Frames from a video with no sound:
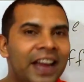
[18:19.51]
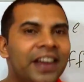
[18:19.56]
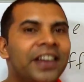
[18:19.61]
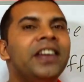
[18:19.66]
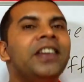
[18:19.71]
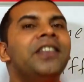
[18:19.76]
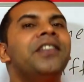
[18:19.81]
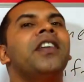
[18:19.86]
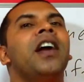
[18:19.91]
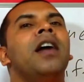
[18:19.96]

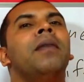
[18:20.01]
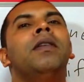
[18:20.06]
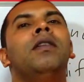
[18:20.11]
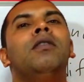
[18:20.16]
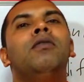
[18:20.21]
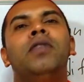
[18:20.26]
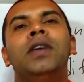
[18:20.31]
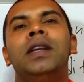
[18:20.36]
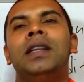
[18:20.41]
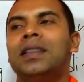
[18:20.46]
any
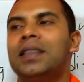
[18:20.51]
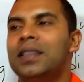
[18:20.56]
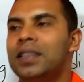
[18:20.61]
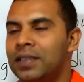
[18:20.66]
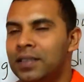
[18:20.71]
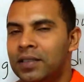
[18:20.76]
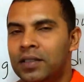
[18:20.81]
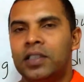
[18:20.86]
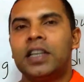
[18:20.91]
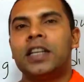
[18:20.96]
trouble with
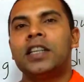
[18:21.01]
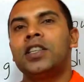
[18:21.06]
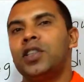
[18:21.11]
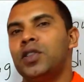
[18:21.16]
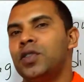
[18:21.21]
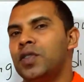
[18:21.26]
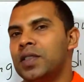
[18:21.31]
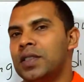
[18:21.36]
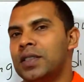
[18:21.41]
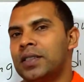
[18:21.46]

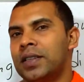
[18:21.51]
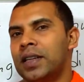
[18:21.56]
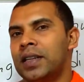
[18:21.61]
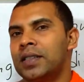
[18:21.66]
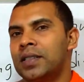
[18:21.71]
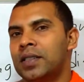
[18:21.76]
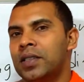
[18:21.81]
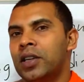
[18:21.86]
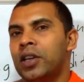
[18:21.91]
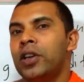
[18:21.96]
continuous
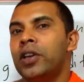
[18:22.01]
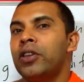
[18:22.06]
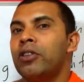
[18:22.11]
tense,